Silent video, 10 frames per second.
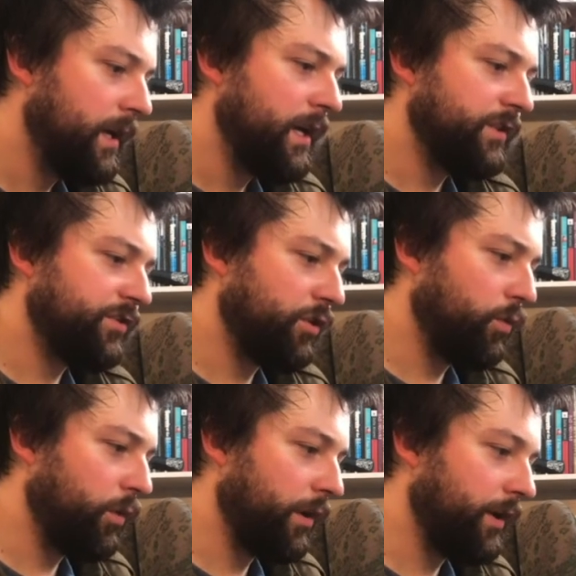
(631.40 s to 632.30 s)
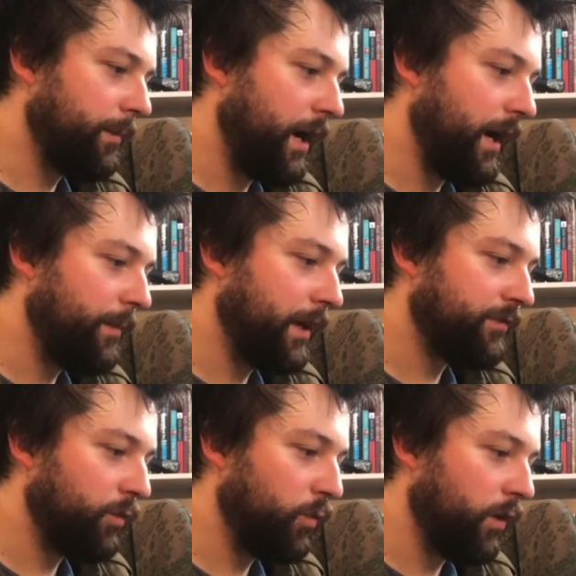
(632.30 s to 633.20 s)
So worried am I about
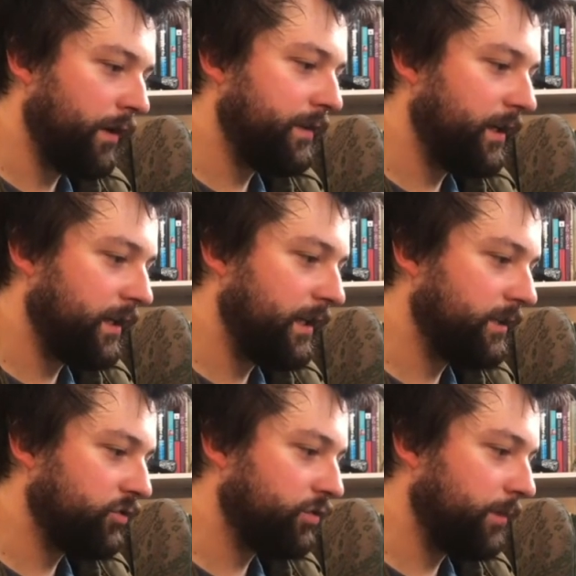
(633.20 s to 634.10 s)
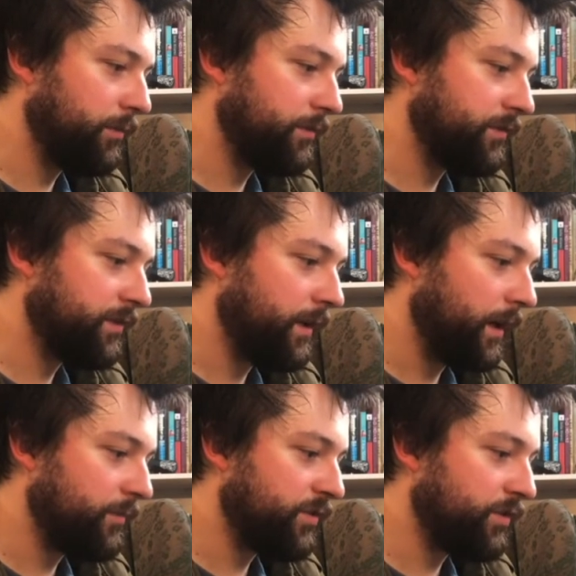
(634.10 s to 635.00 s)
the war and the Achaean troubles.
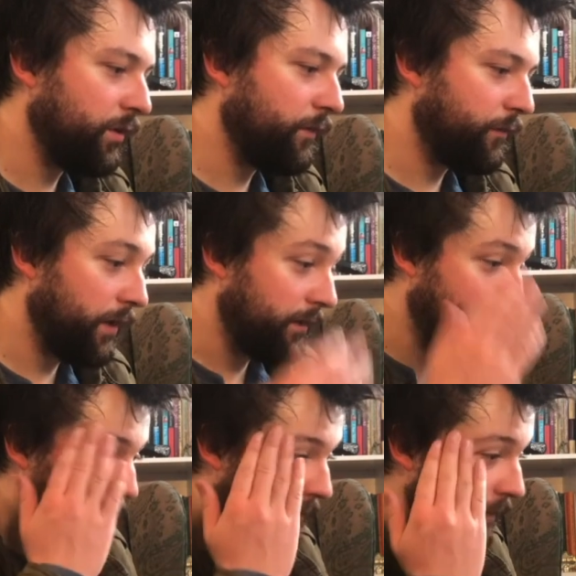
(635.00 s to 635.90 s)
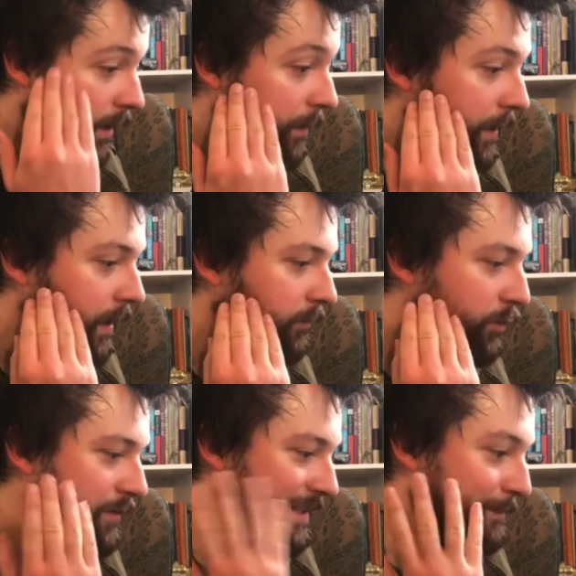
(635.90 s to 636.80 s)
I'm so afraid for the army, I'm
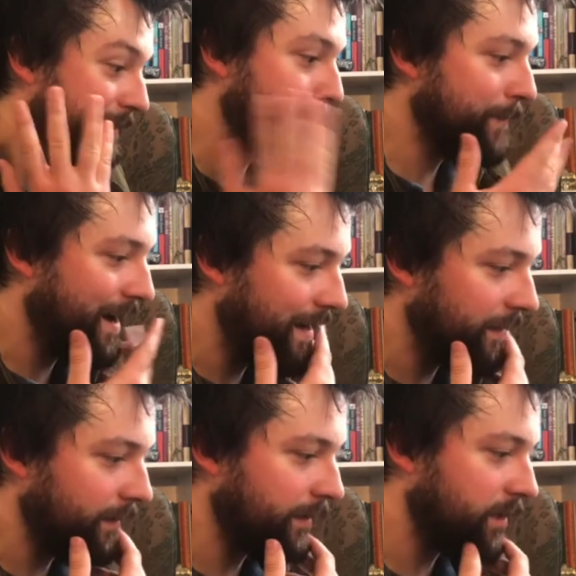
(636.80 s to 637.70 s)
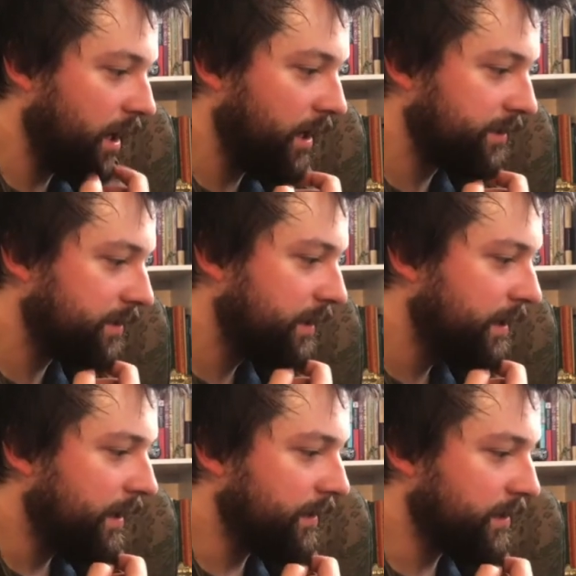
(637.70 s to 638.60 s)
losing my mind. I toss
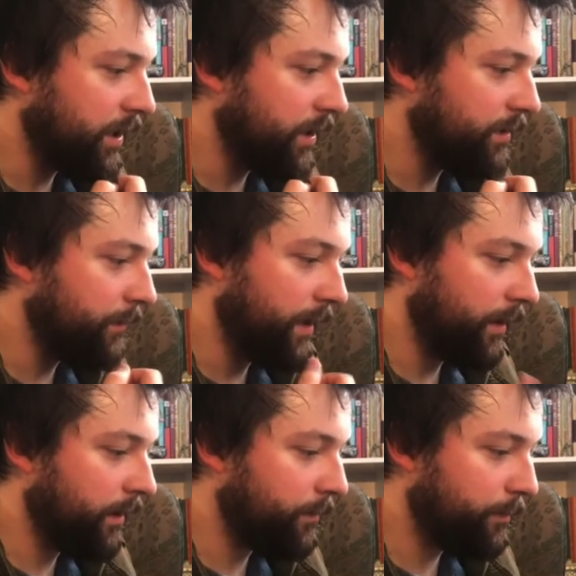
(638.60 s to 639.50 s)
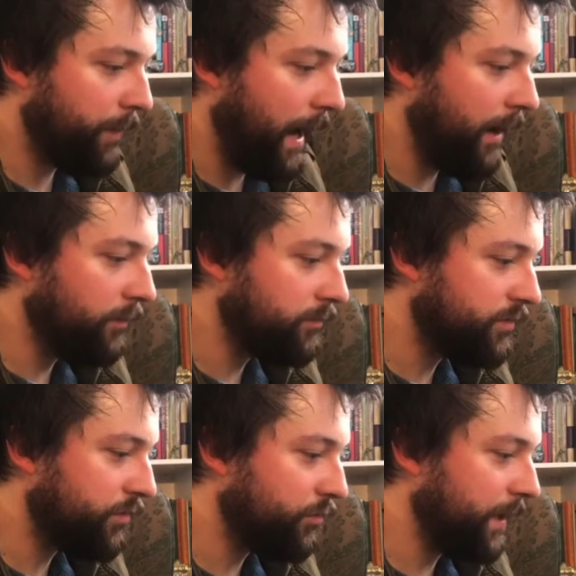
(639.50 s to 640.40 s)
and turn, my heart pounds
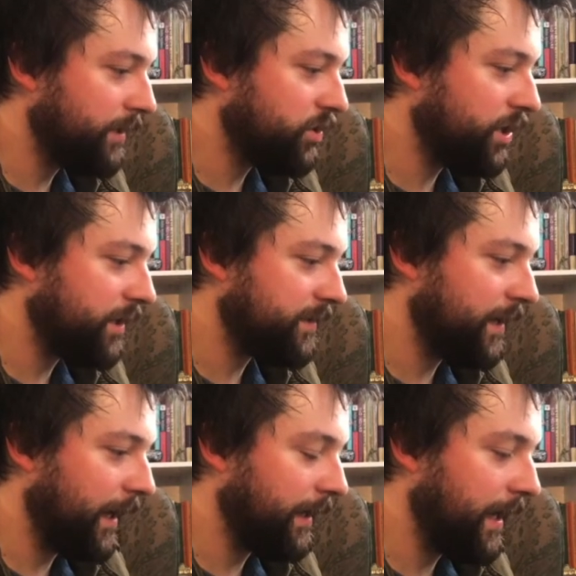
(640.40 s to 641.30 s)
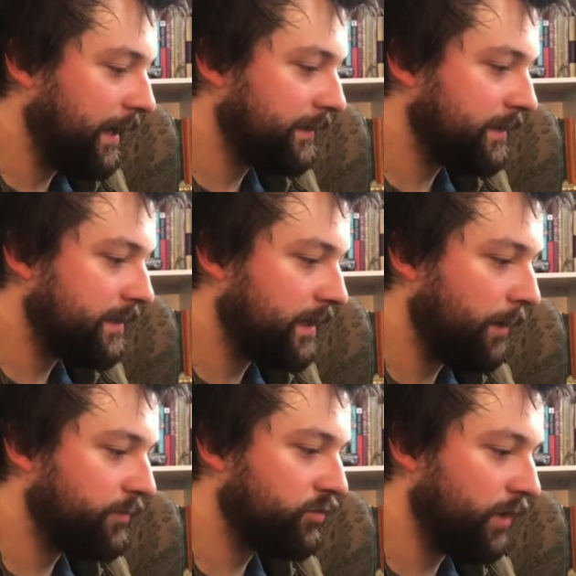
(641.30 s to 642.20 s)
through my chest, and I can't stop
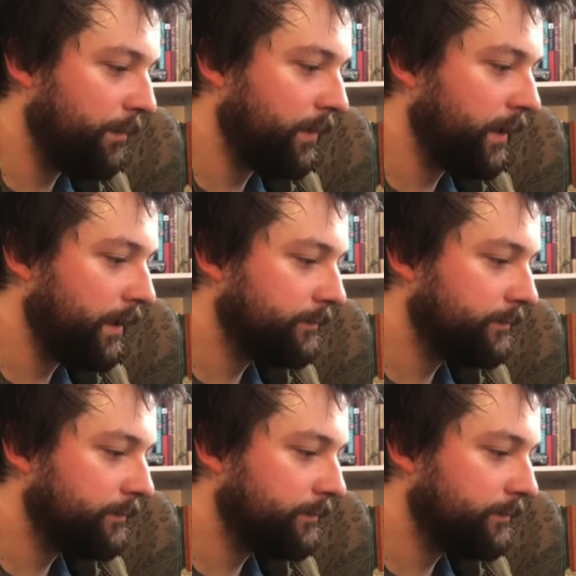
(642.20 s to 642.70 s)
trembling.